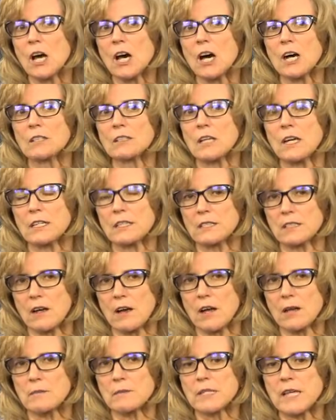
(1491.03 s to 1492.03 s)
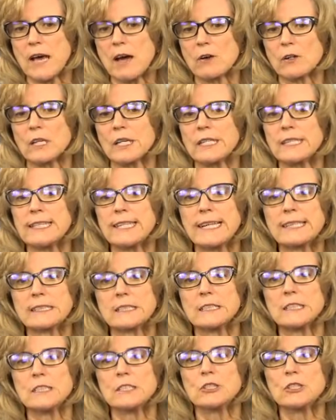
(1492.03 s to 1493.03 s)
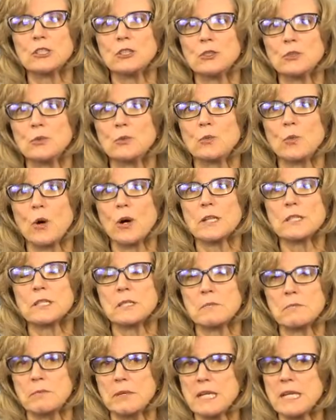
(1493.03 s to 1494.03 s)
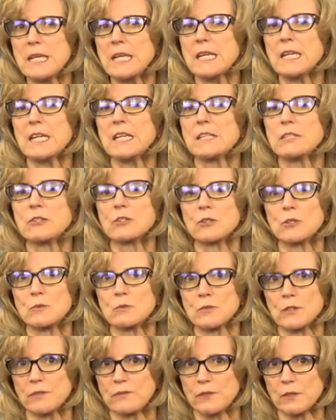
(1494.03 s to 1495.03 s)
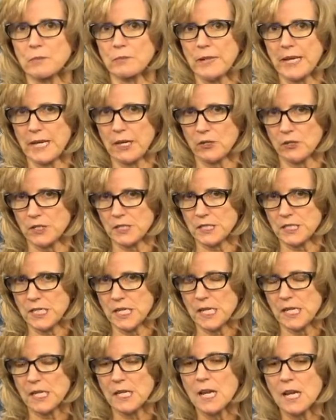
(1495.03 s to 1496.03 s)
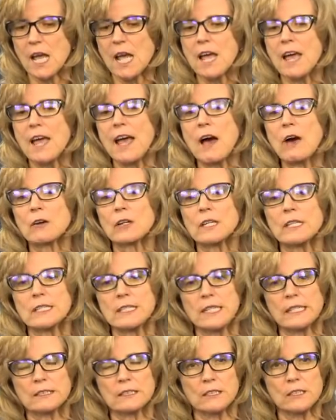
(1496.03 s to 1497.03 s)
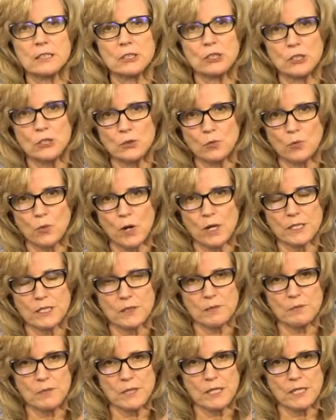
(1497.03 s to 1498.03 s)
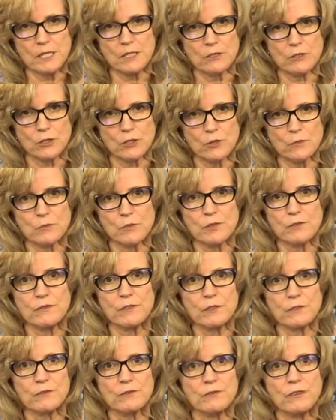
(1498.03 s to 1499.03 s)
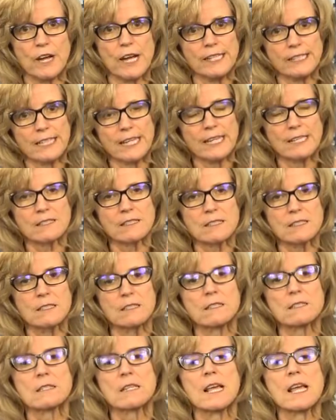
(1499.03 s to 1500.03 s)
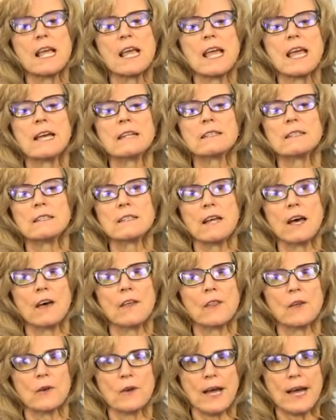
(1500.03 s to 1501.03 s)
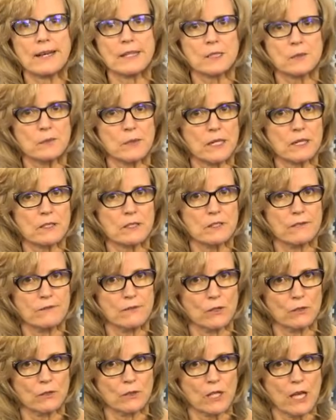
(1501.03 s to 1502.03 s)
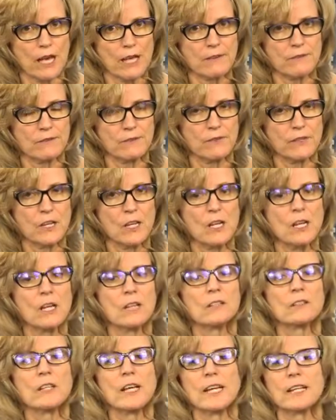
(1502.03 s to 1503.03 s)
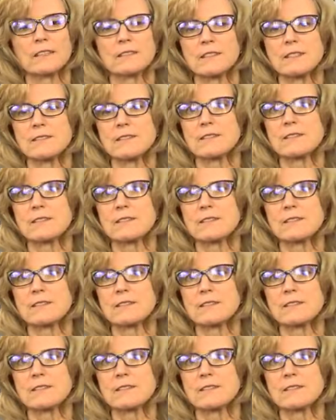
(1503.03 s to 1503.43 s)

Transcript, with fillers: a lot of times. How connected do you want to be in terms of your parenting how connected do you want to be in terms of your finances and in other aspects of your life? Like, does